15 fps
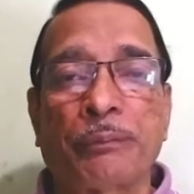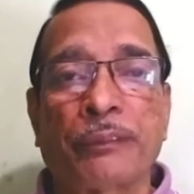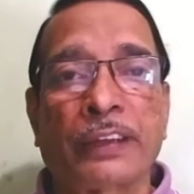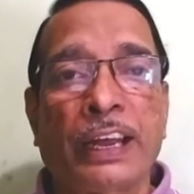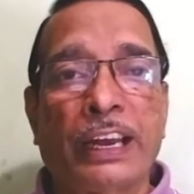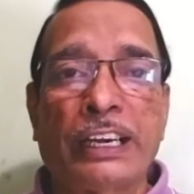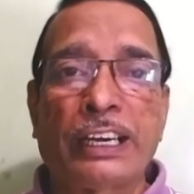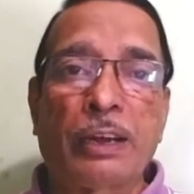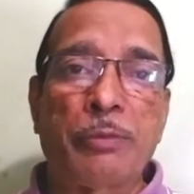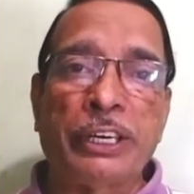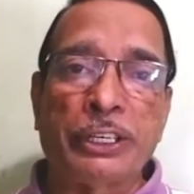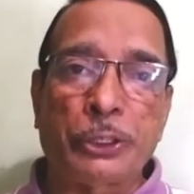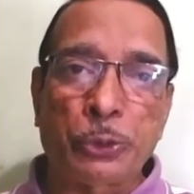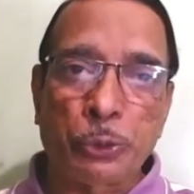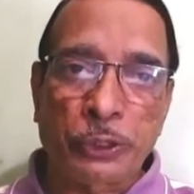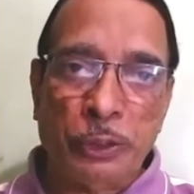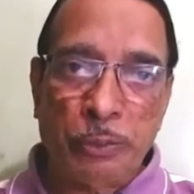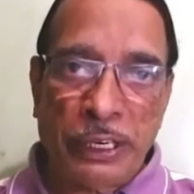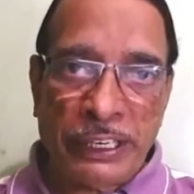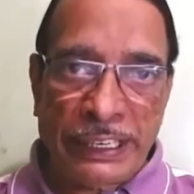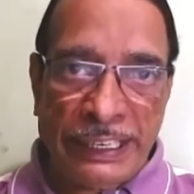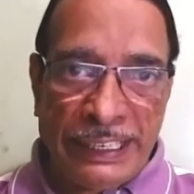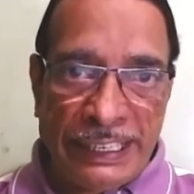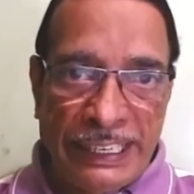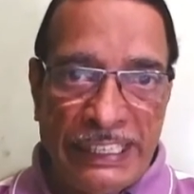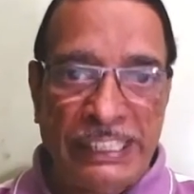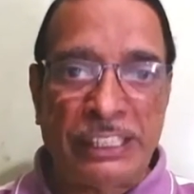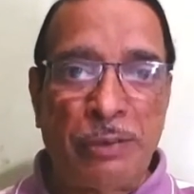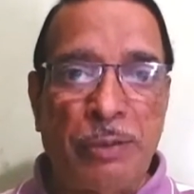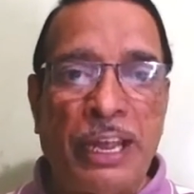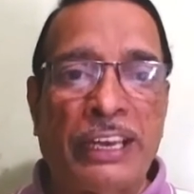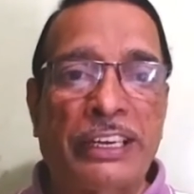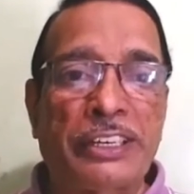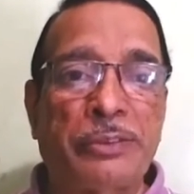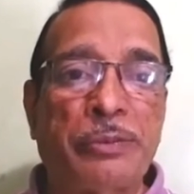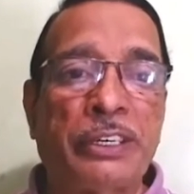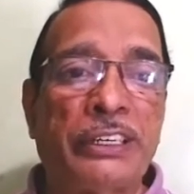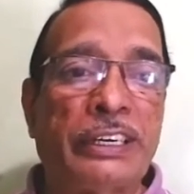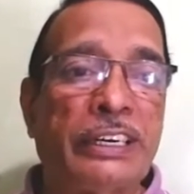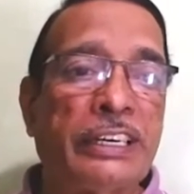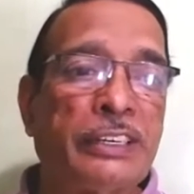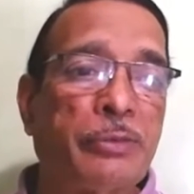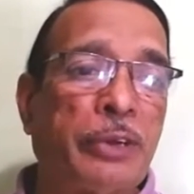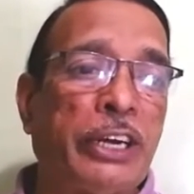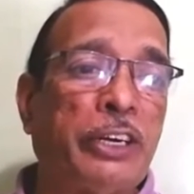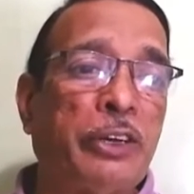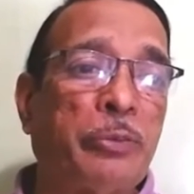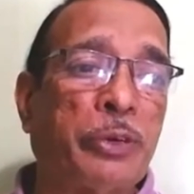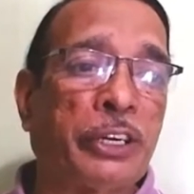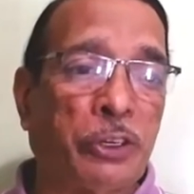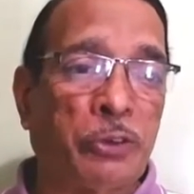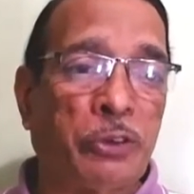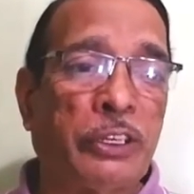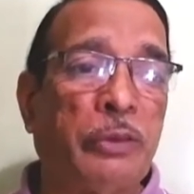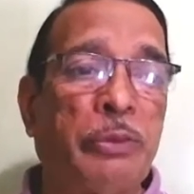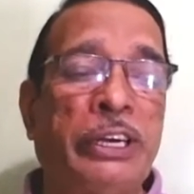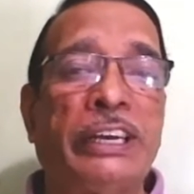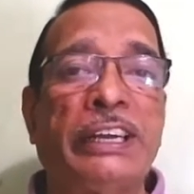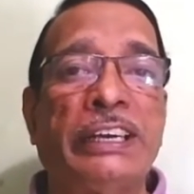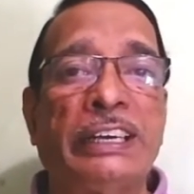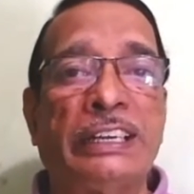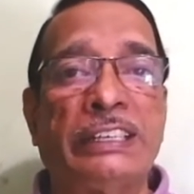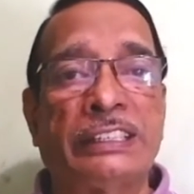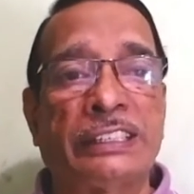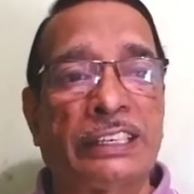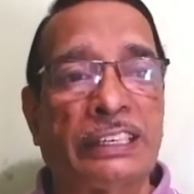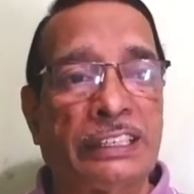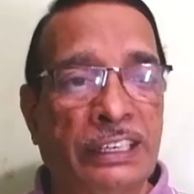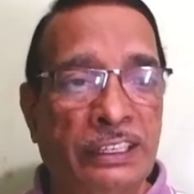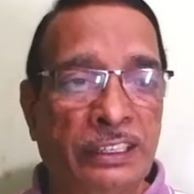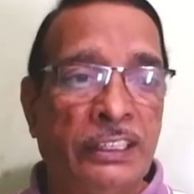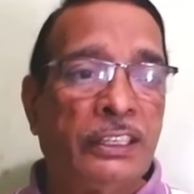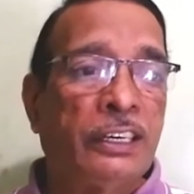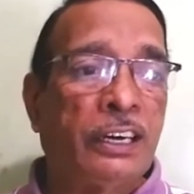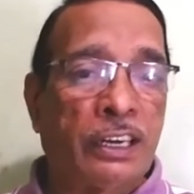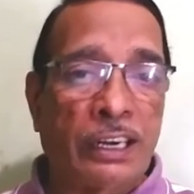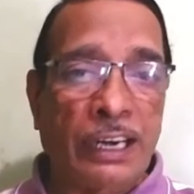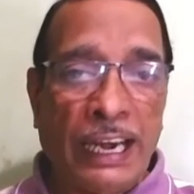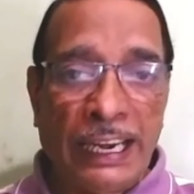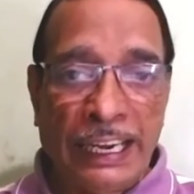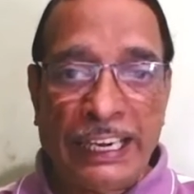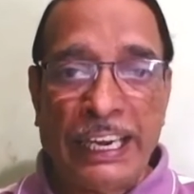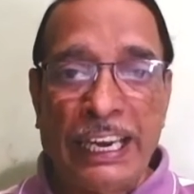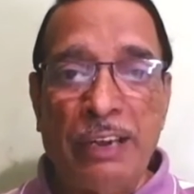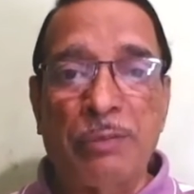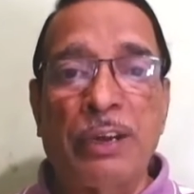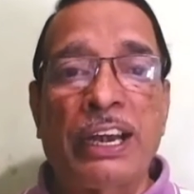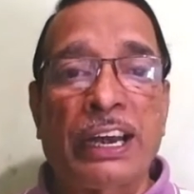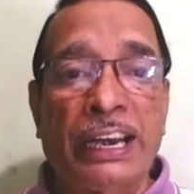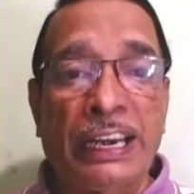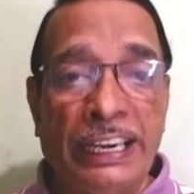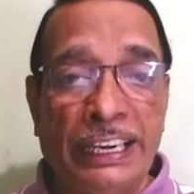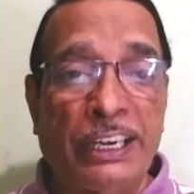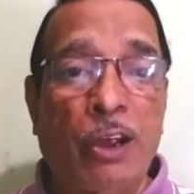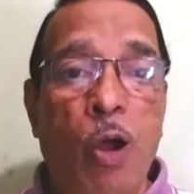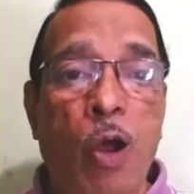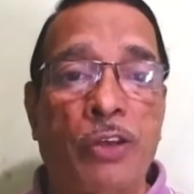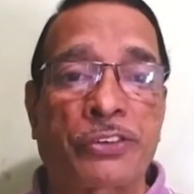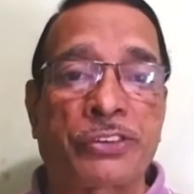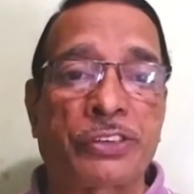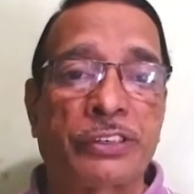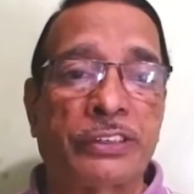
And coming to the materials management, it is meant to procure the materials at a right time and right cost.